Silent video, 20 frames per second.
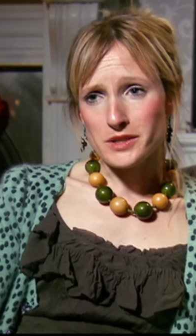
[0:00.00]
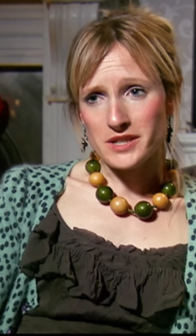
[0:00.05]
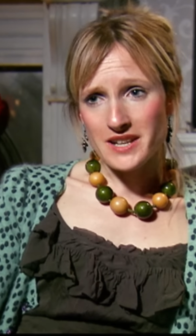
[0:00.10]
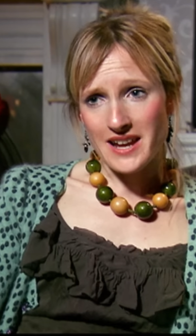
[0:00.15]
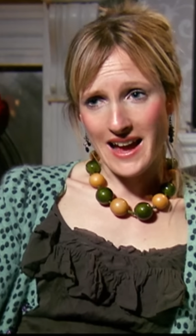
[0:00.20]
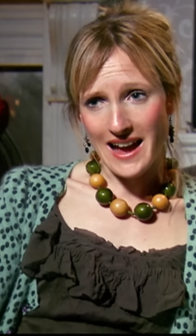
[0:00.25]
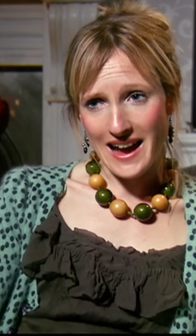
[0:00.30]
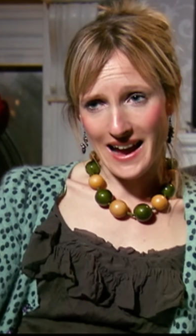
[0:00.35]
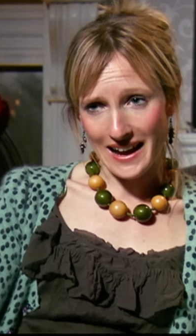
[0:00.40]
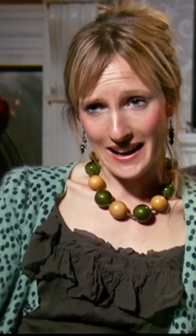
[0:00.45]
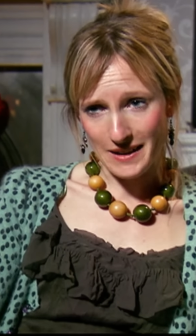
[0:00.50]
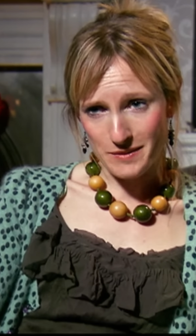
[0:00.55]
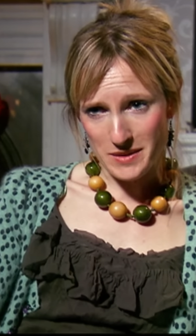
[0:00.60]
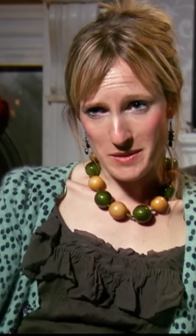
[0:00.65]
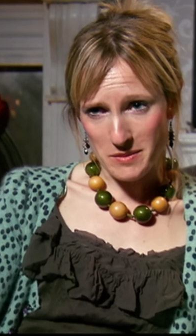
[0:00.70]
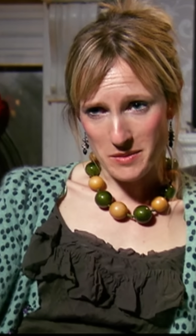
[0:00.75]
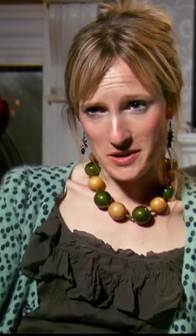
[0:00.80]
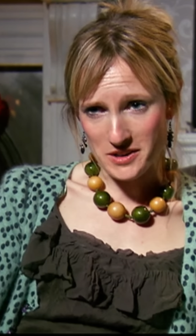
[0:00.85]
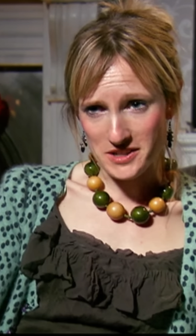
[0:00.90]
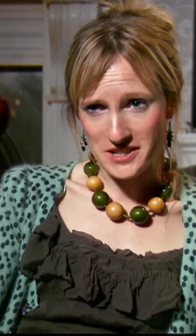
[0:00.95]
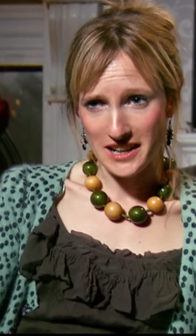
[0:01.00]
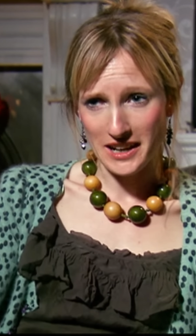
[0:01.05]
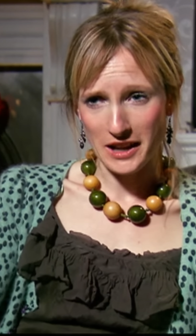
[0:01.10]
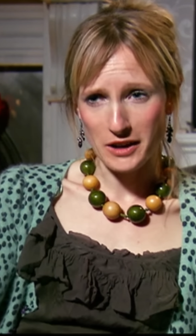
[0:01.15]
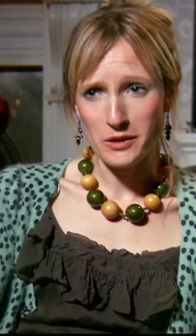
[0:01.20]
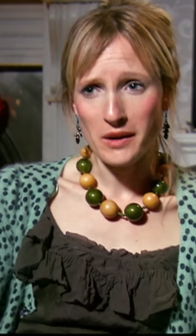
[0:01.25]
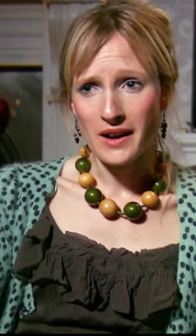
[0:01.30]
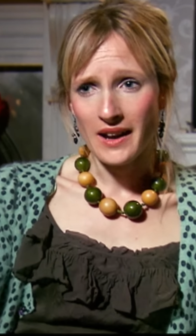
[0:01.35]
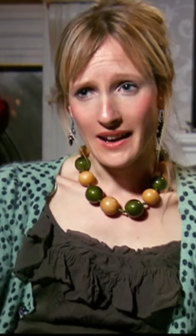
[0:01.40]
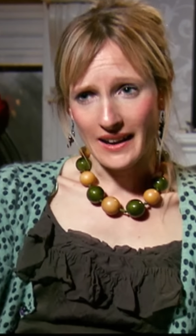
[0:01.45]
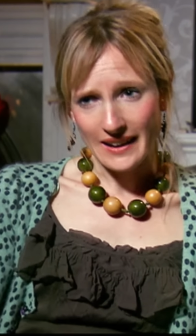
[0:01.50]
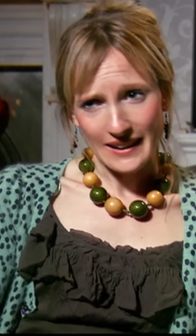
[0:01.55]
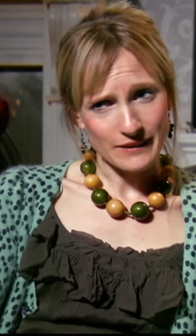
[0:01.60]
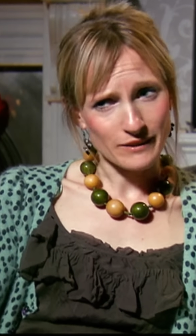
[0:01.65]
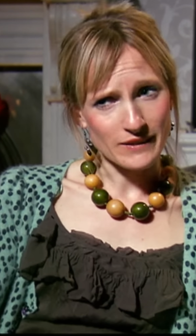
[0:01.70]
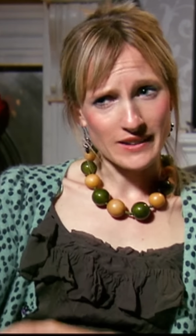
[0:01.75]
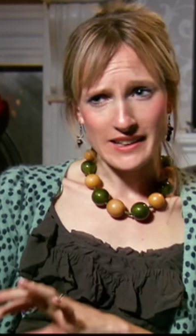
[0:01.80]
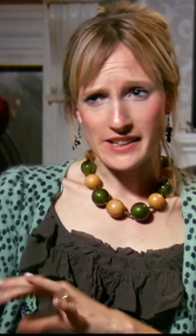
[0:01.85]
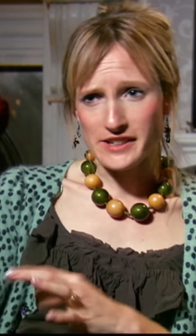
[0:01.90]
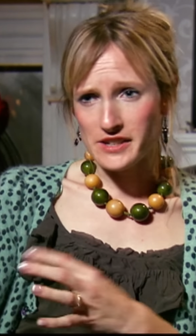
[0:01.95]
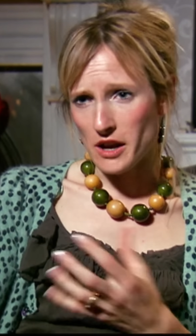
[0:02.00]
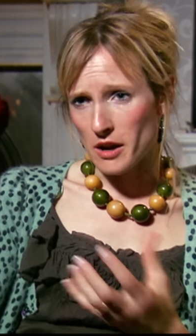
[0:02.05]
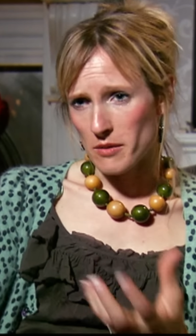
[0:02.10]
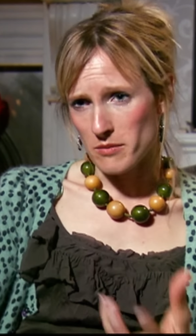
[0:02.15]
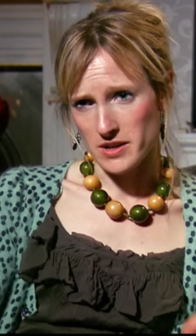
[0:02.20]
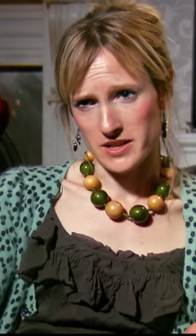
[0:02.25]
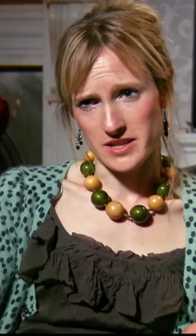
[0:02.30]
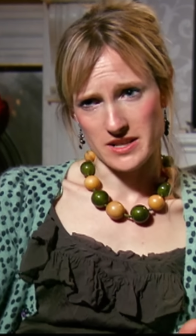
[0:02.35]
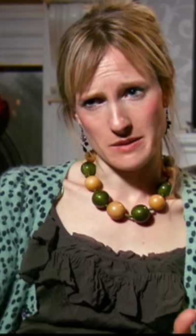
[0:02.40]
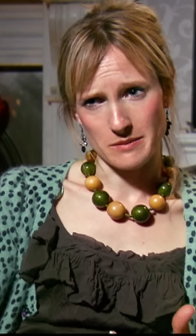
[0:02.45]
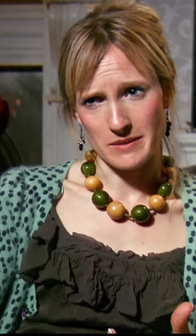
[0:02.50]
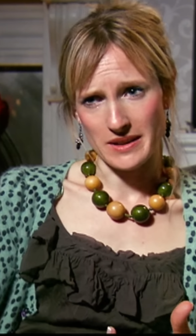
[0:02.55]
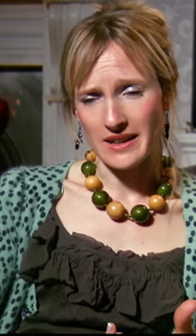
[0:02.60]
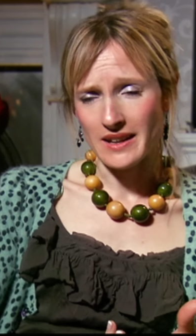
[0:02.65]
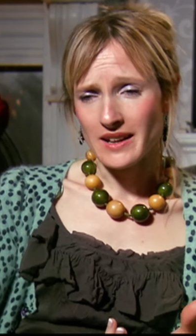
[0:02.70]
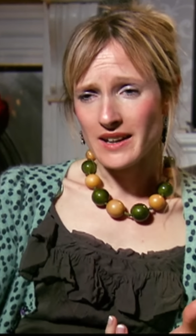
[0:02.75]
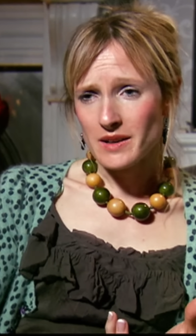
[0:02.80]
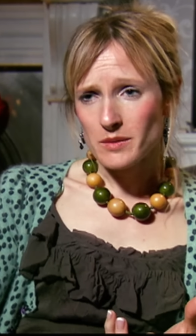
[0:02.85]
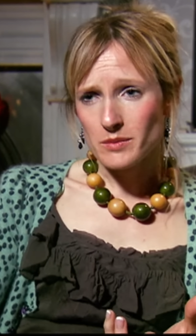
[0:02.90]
shame that Marcello he really turned my tummy